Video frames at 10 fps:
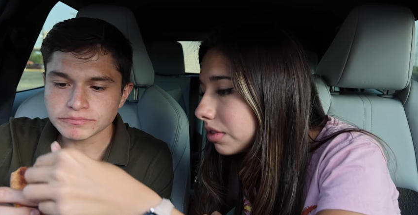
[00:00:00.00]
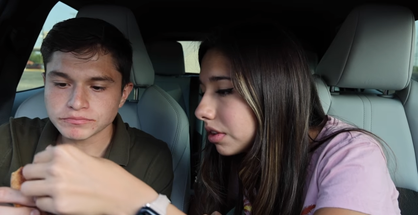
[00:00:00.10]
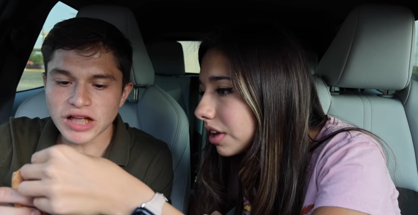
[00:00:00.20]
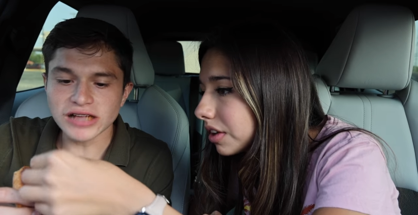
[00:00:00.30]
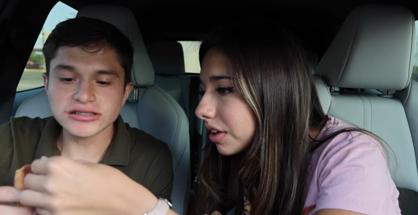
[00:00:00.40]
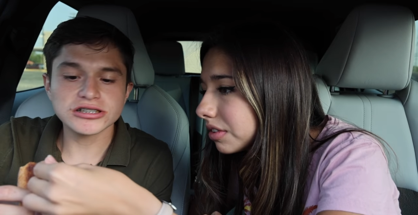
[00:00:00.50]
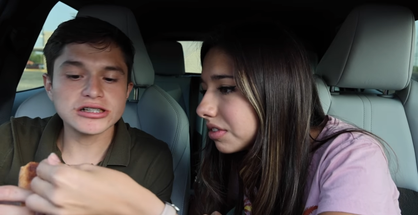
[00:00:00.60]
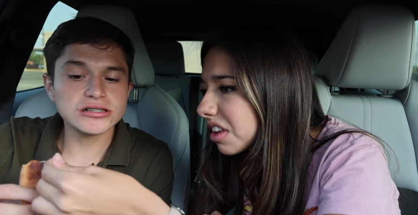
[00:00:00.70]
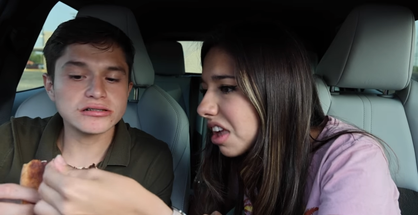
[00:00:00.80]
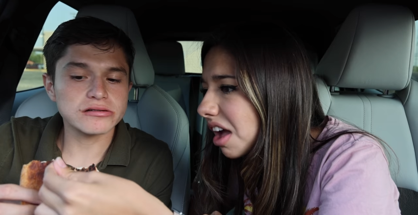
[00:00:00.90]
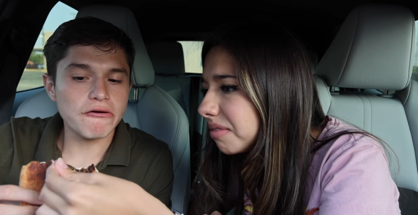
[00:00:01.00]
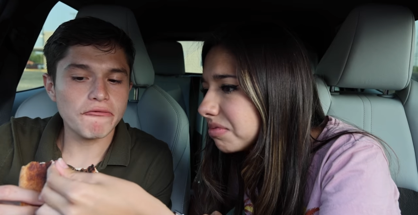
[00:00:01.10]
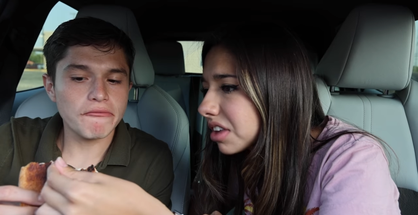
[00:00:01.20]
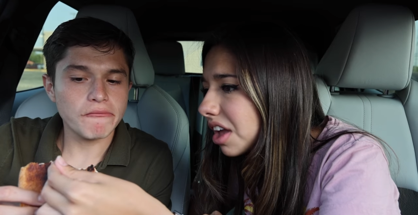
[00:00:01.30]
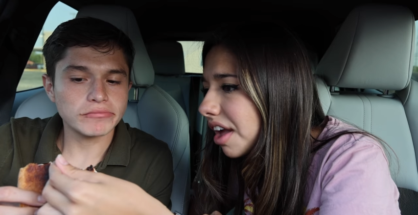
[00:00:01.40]
Speaker 1: That's cheese, love.
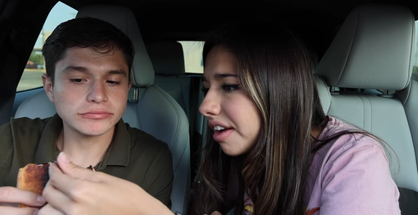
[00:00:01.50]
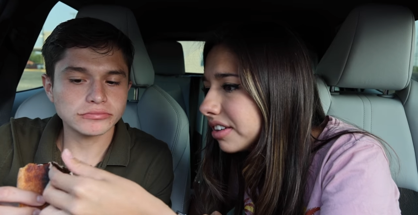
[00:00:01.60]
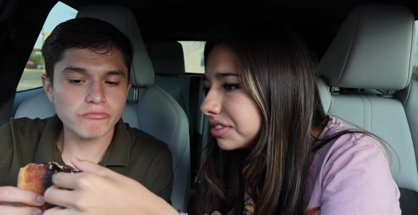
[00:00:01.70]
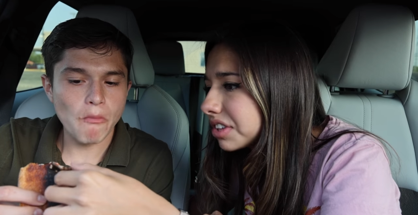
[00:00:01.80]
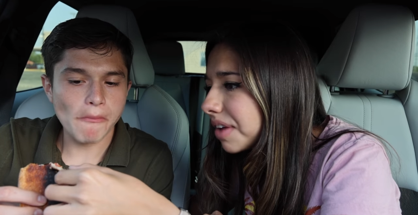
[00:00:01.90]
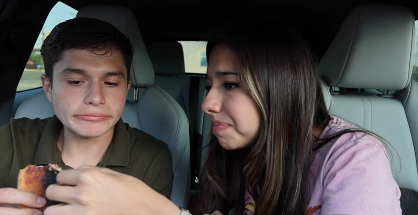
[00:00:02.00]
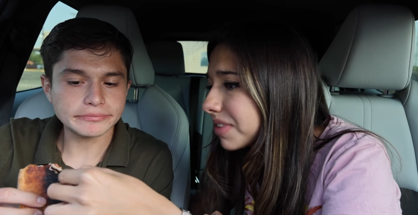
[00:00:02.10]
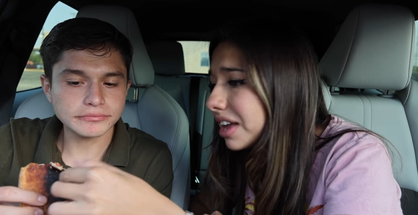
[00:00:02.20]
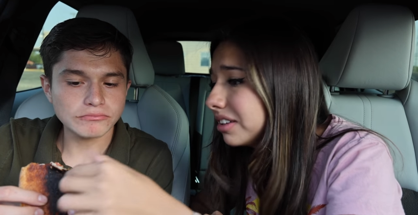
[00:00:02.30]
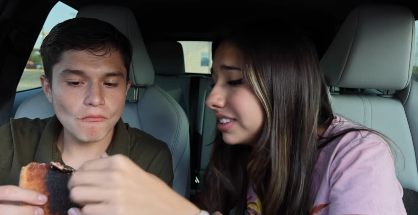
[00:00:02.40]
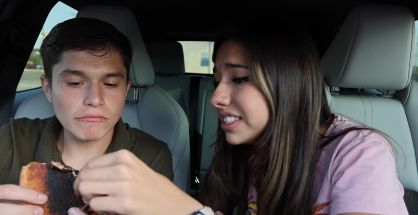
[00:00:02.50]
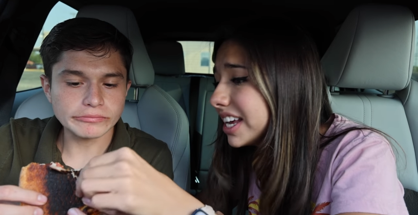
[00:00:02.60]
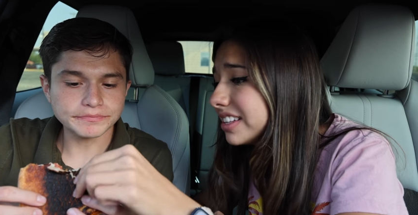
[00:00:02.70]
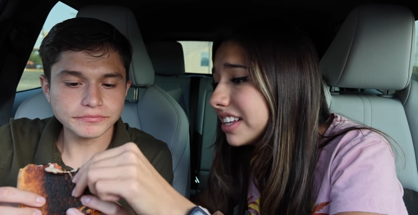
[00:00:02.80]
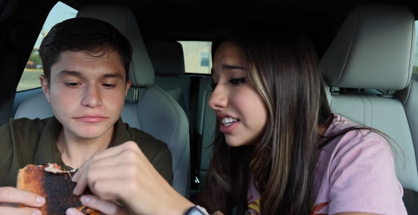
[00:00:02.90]
It doesn't
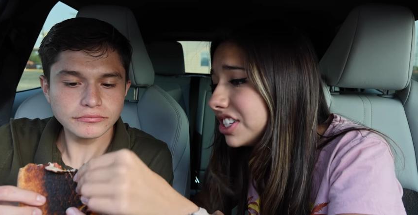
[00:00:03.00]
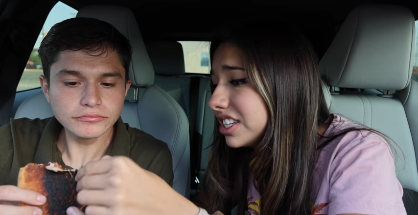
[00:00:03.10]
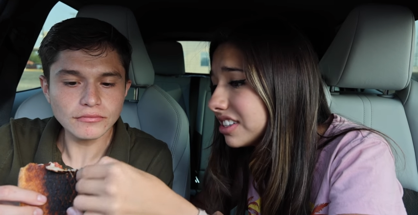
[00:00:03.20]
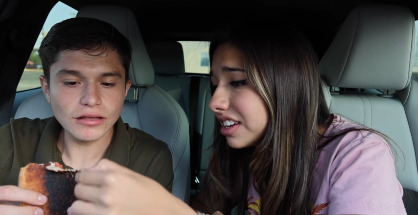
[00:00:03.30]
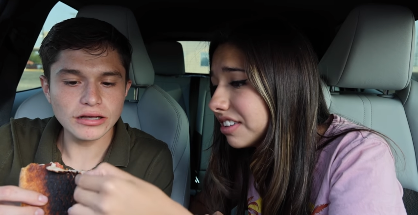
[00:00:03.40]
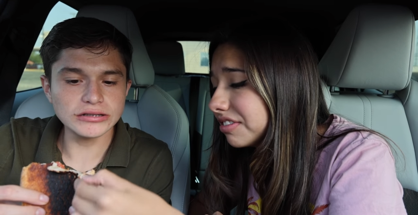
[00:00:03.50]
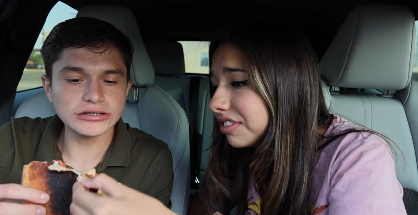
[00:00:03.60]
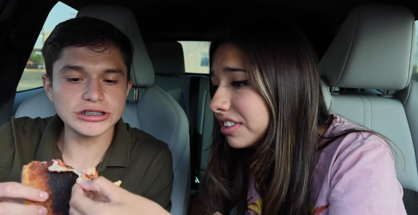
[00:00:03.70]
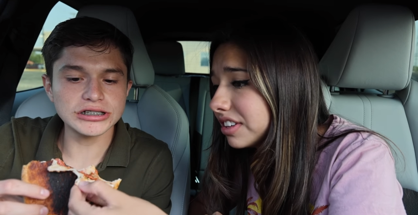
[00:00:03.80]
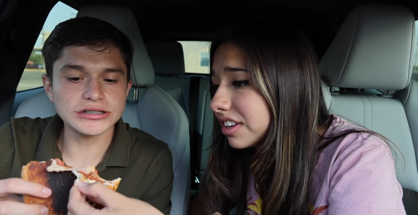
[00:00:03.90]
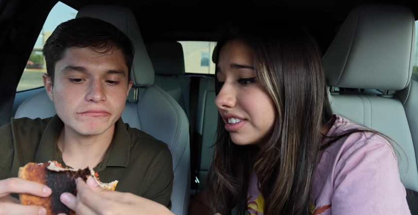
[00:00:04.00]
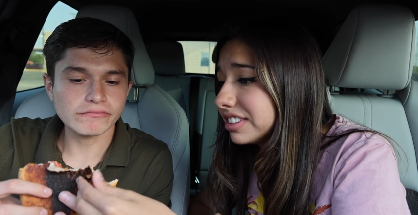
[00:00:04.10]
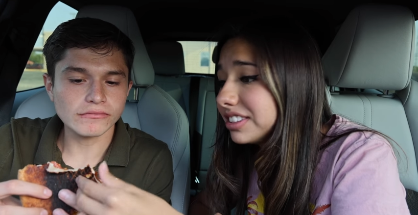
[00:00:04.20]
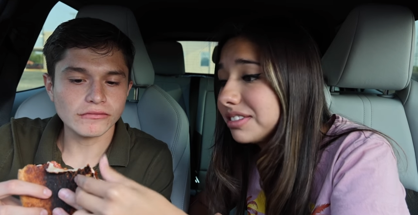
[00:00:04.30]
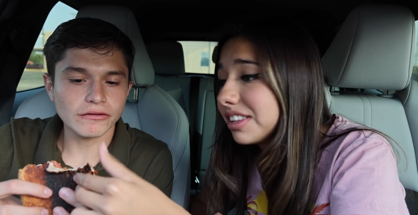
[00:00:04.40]
taste like cheese, love. It's cheese.
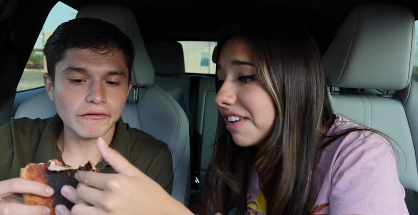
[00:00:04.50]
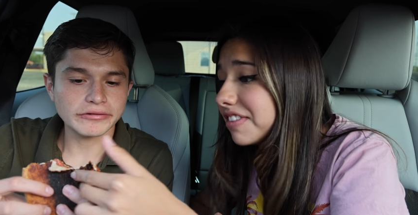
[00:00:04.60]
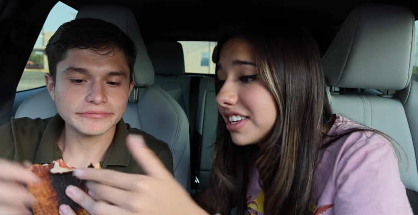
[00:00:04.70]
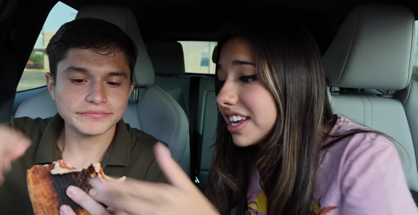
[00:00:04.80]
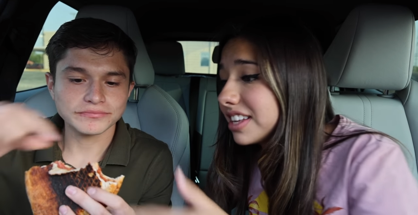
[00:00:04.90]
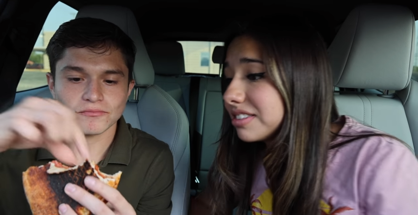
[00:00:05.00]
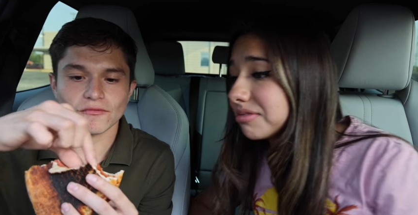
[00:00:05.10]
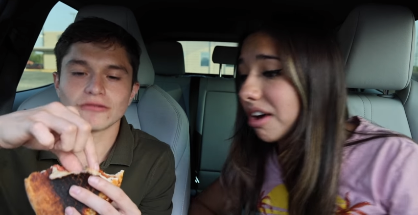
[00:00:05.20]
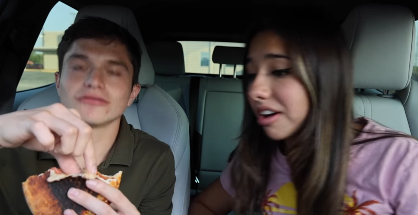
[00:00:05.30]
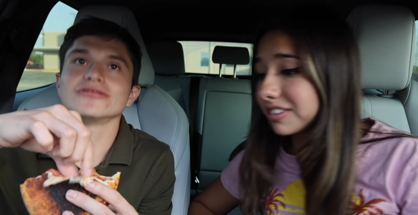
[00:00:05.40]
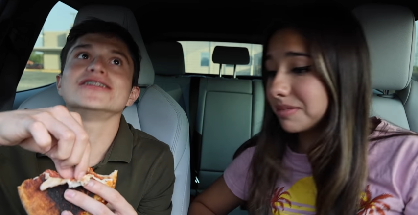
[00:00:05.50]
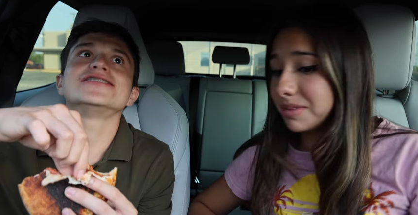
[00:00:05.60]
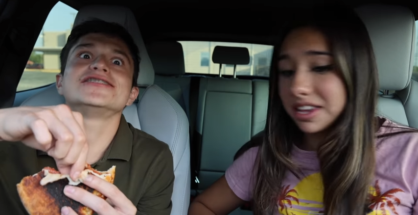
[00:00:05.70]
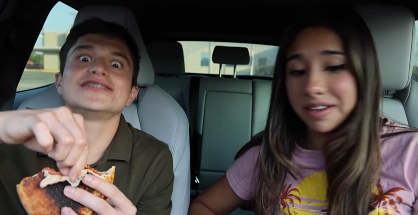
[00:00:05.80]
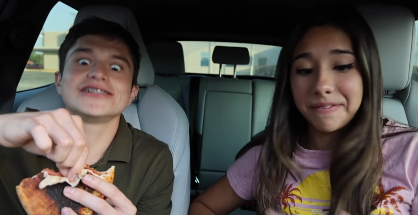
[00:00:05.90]
Love, it tastes raw to it's
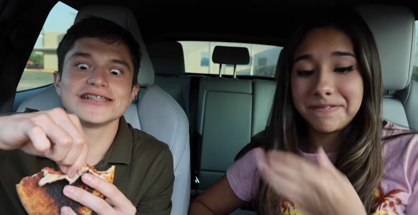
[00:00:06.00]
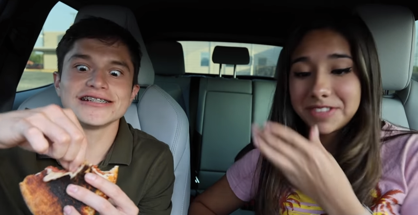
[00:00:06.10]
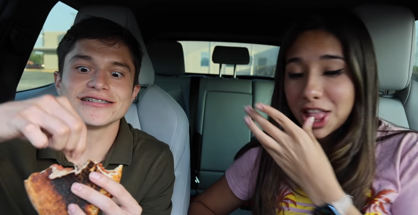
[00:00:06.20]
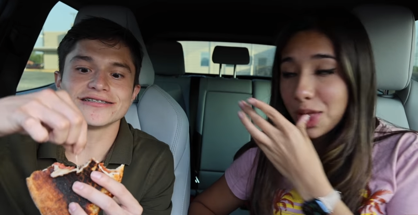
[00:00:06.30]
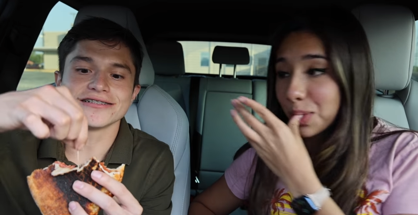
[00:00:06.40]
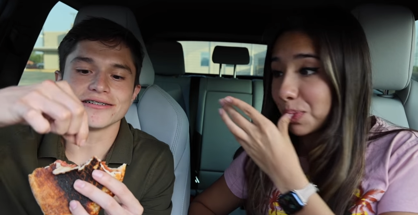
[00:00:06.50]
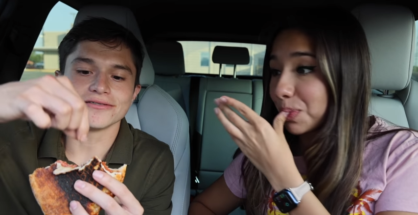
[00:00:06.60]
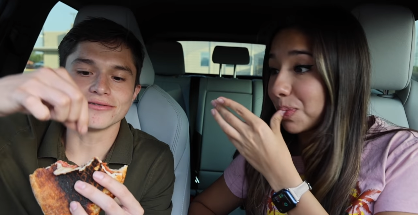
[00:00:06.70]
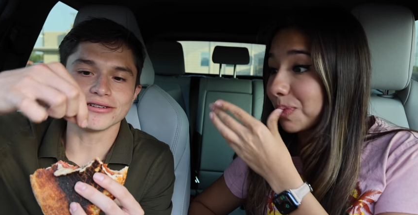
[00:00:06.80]
me. cheese, love.